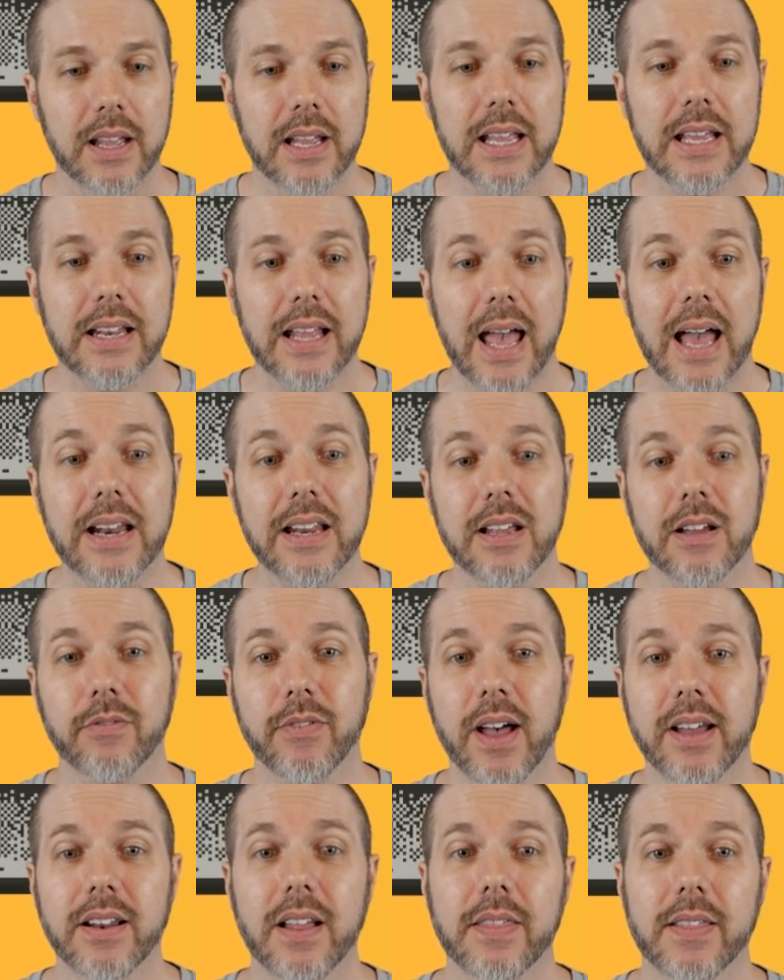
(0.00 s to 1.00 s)
In any
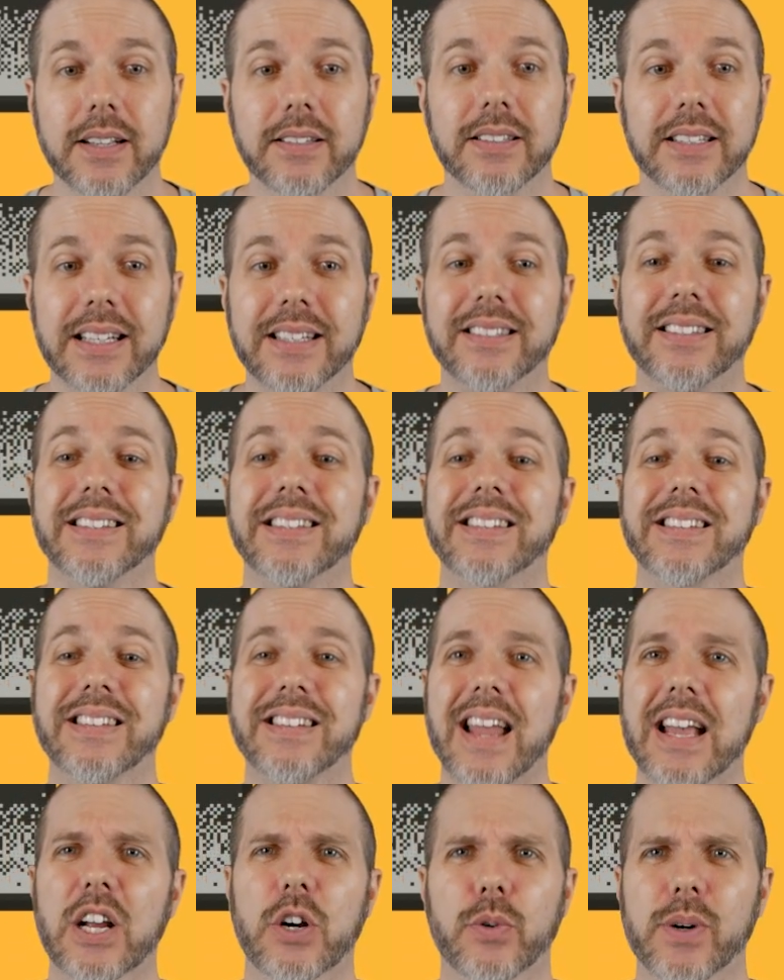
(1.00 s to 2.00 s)
event, this is
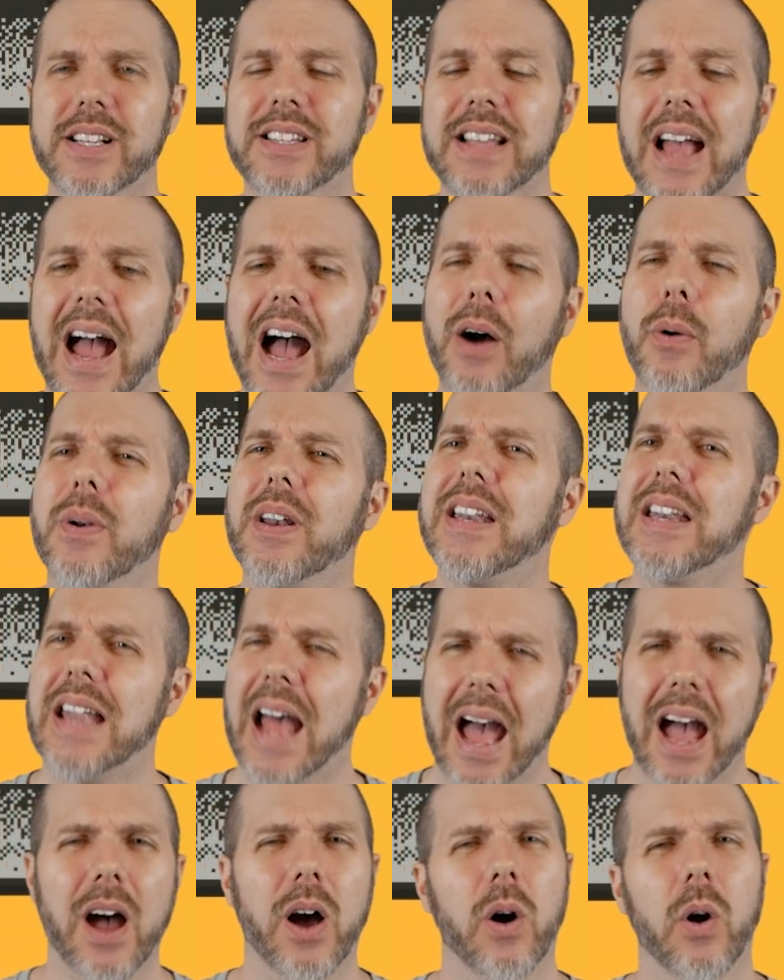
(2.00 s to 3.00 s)
Snekris out
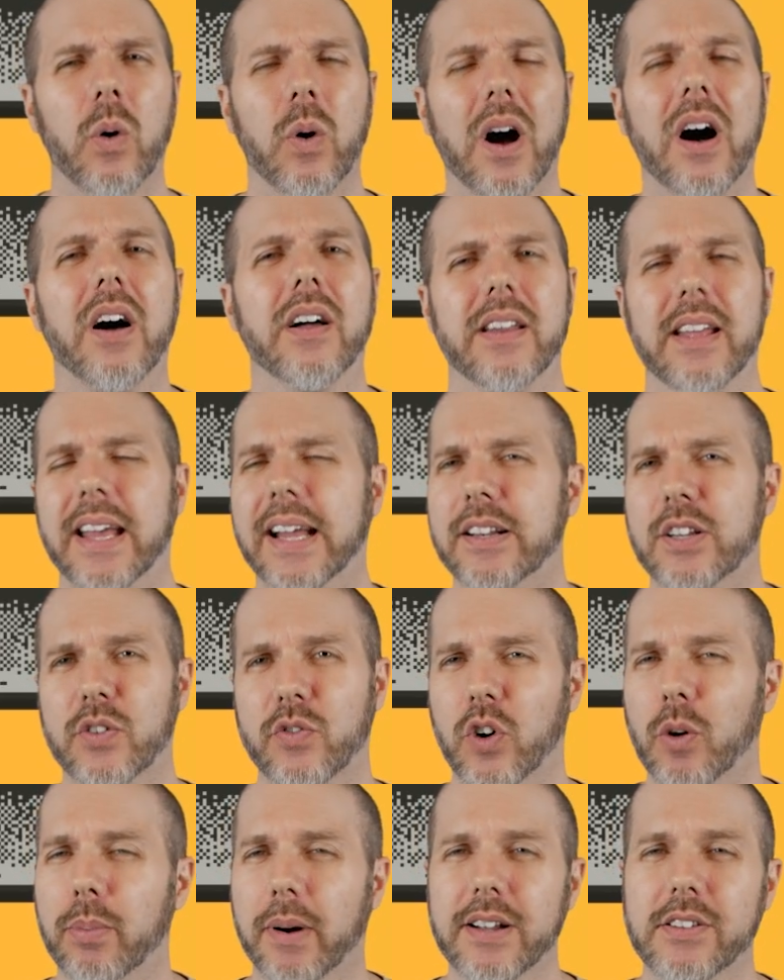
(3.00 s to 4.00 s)
now on itch
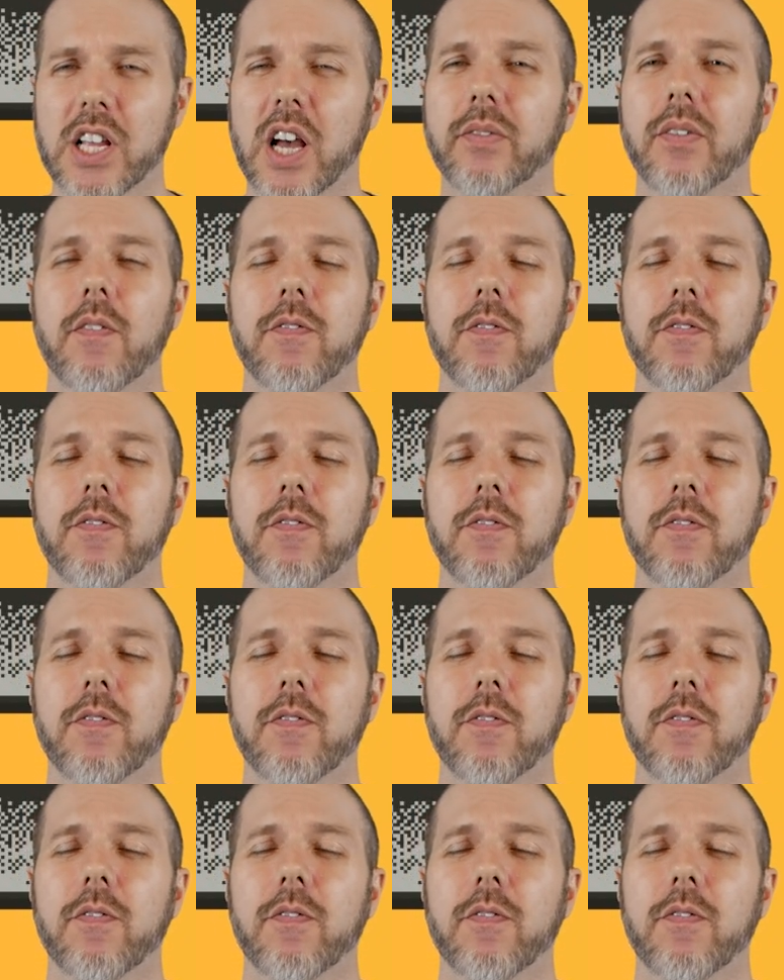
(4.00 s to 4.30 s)
for a price of